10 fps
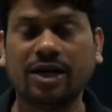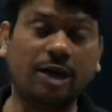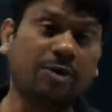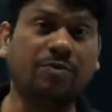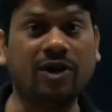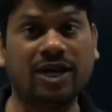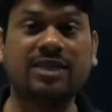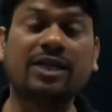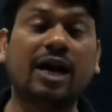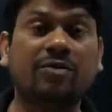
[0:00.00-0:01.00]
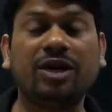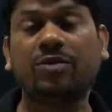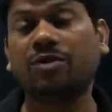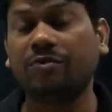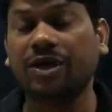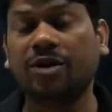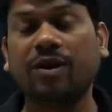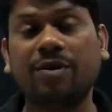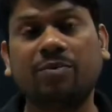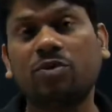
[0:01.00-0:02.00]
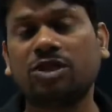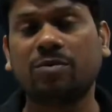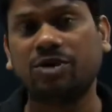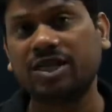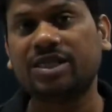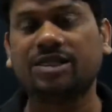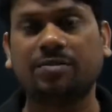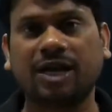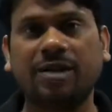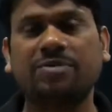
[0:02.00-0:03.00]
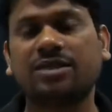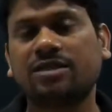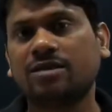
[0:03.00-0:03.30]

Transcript: Even for SCR, we require force commutation sometimes